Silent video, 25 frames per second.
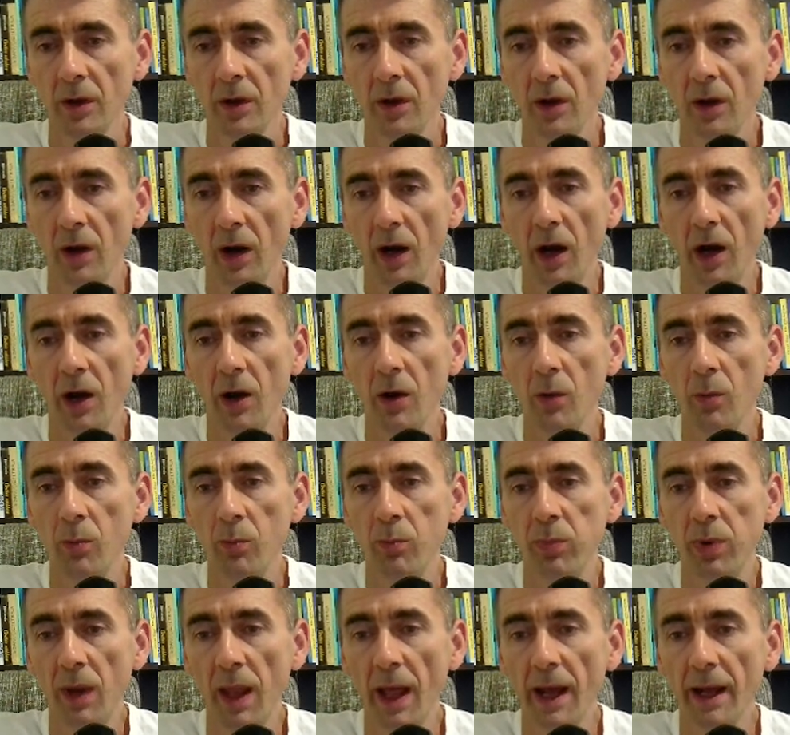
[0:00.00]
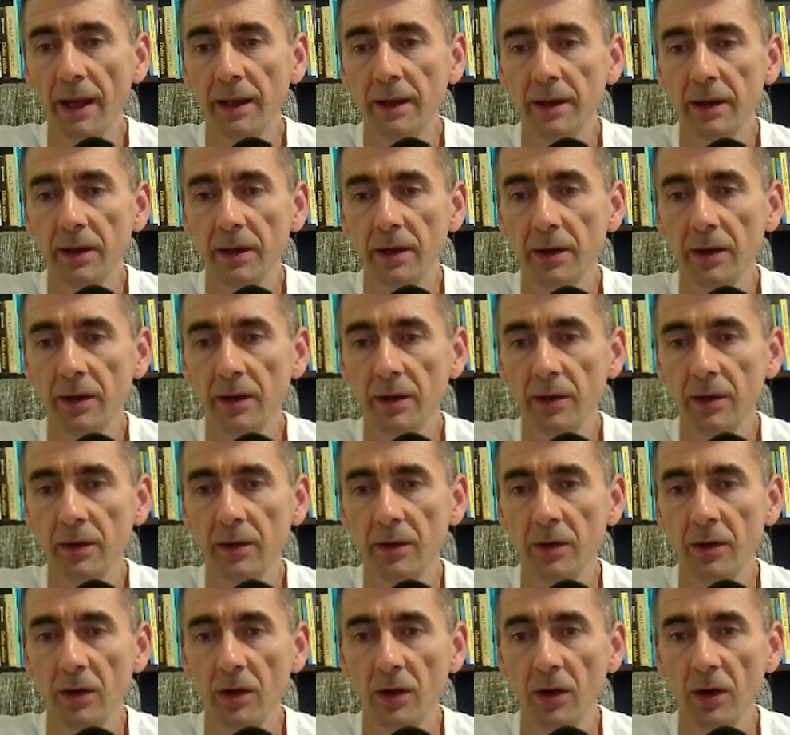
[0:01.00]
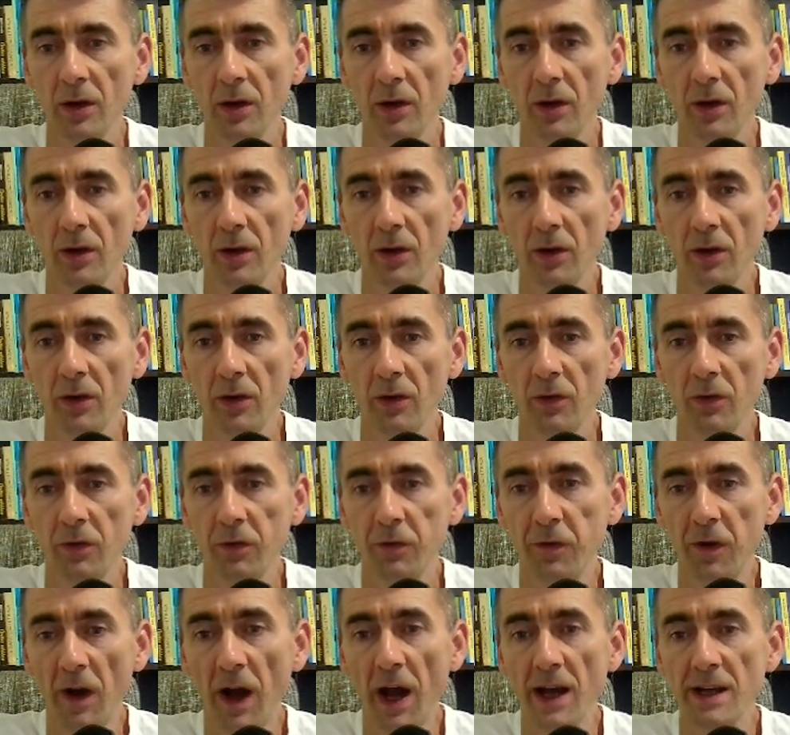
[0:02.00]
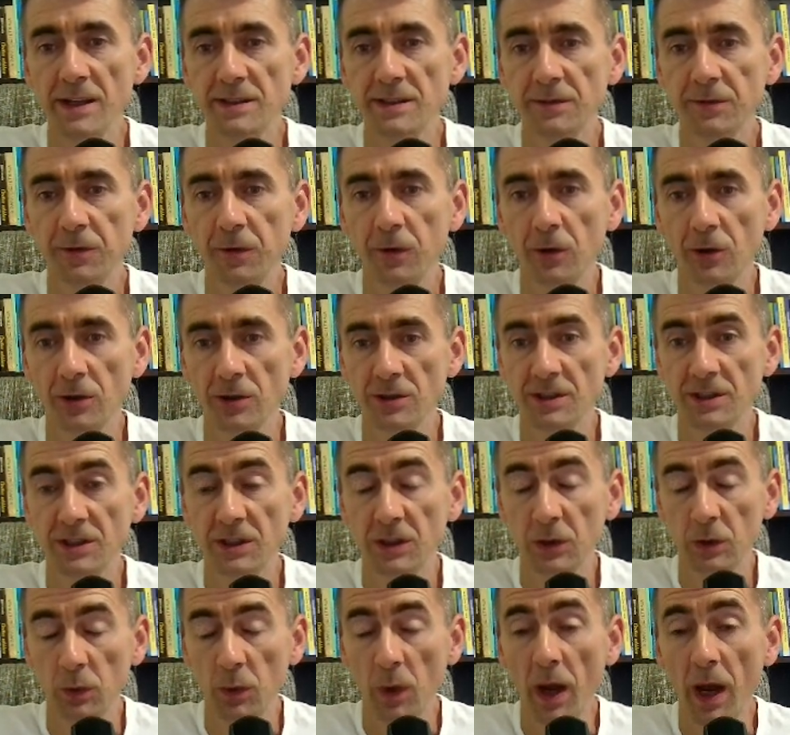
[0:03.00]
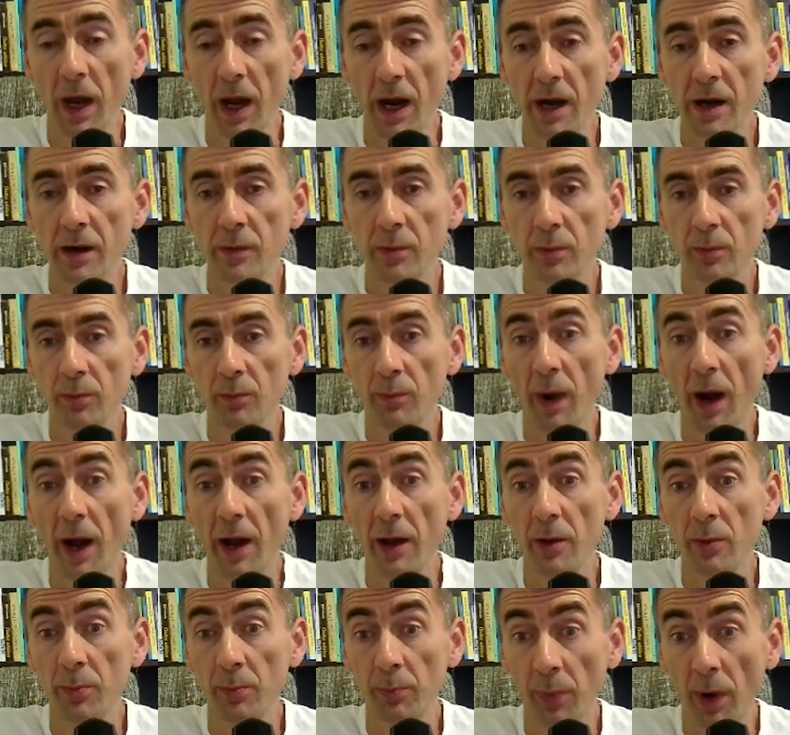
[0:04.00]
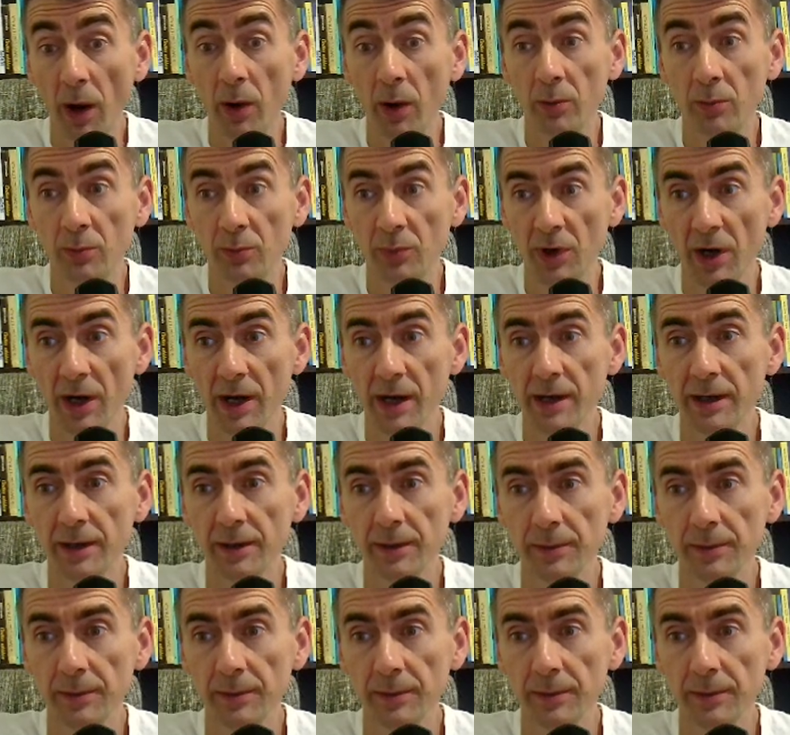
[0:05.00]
how black fights for a square by a pawn break.